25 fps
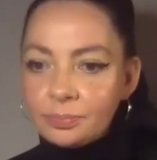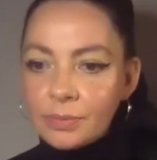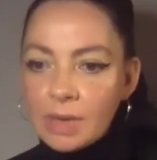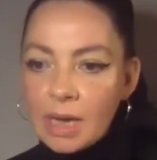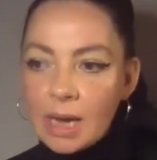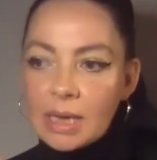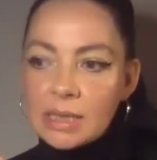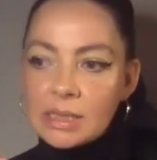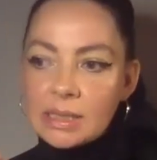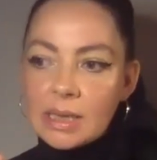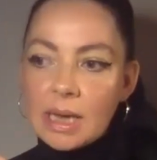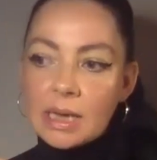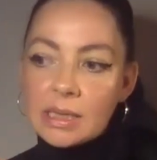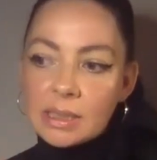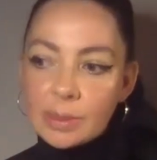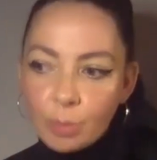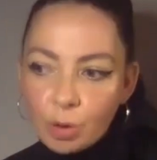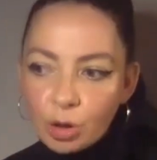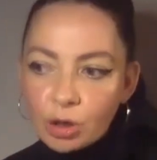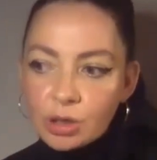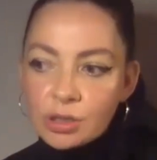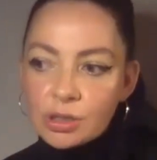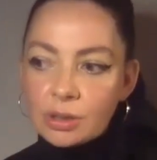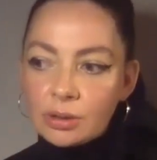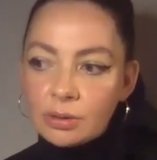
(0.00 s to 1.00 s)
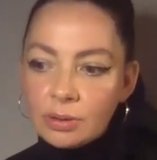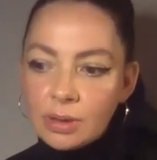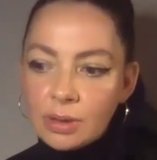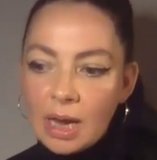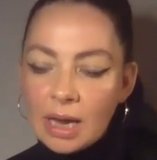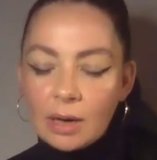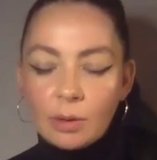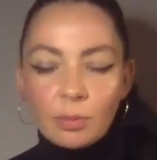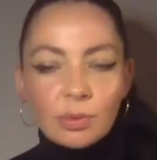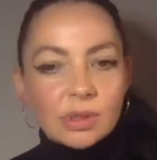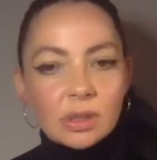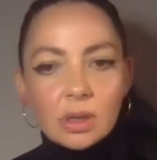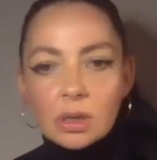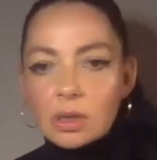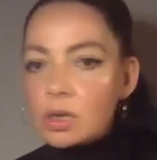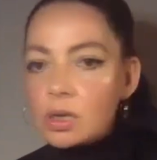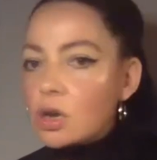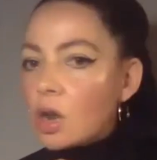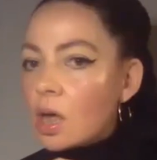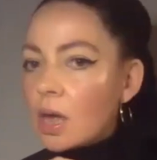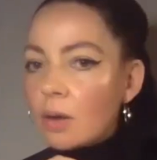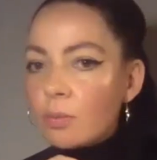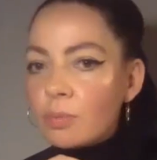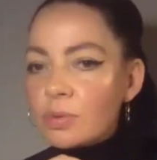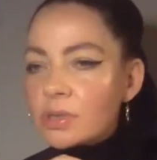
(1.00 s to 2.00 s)
as, as a person and it was good
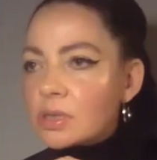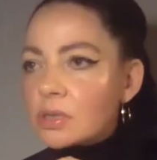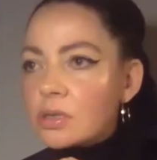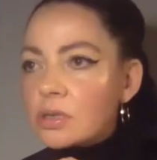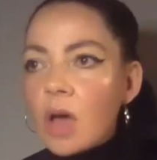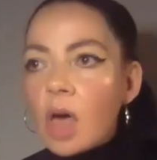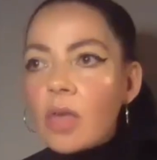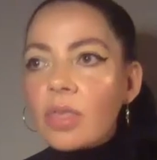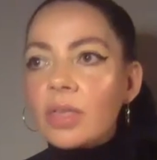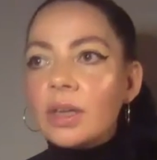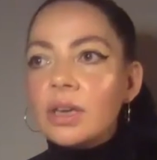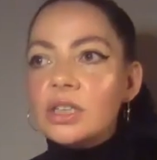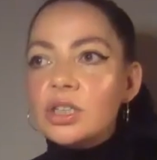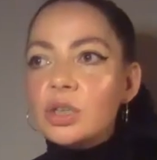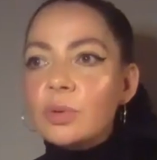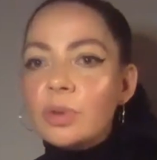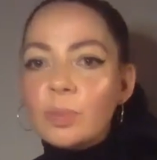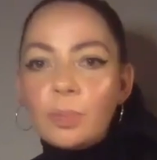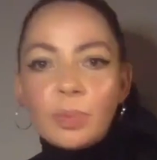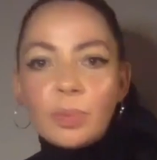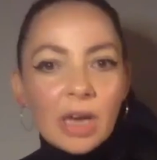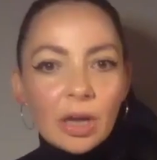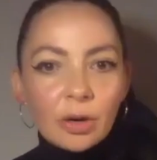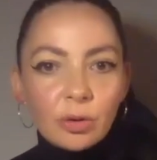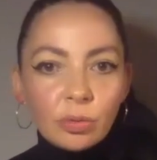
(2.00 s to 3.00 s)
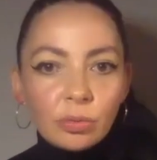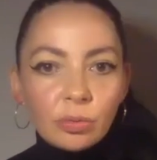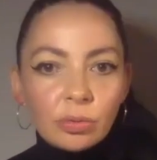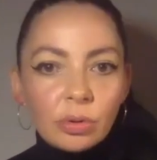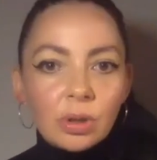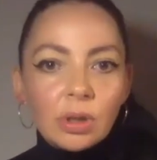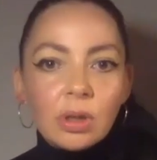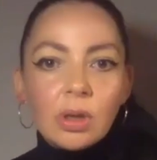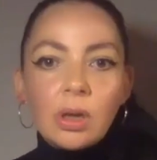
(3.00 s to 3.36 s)
it was nothing to do with piano